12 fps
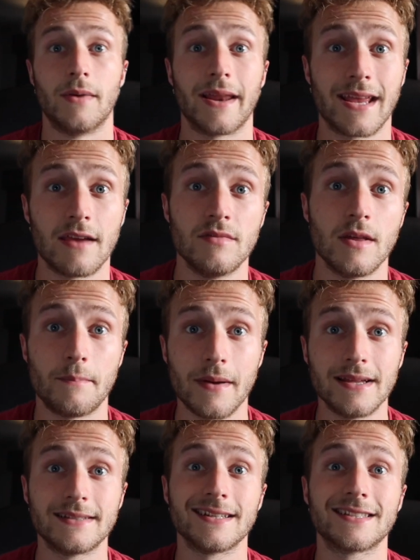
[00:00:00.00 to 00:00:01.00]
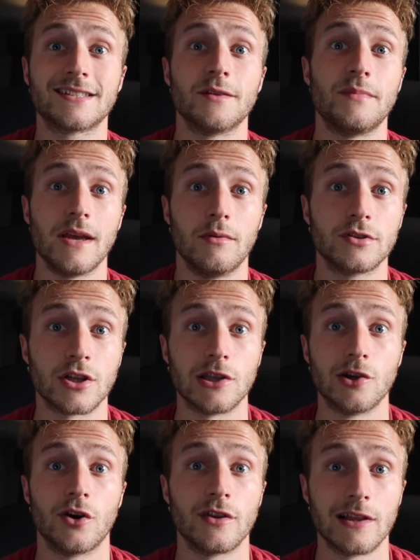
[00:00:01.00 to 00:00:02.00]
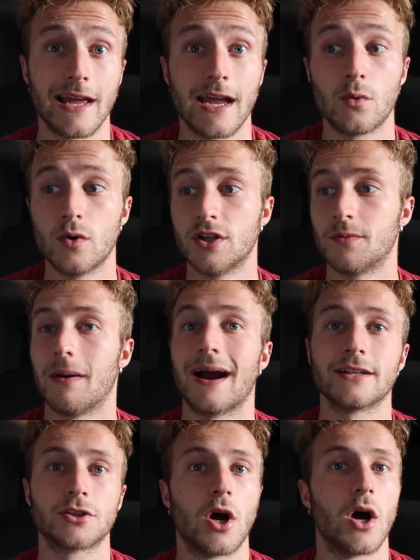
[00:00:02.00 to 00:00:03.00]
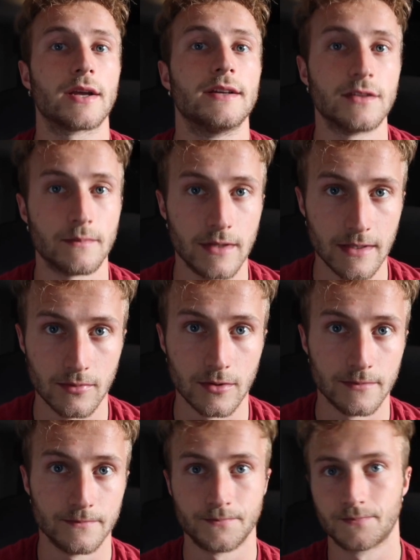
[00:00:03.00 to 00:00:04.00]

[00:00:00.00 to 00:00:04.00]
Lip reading: but it gave me the basics to be able to learn the language by talking to people.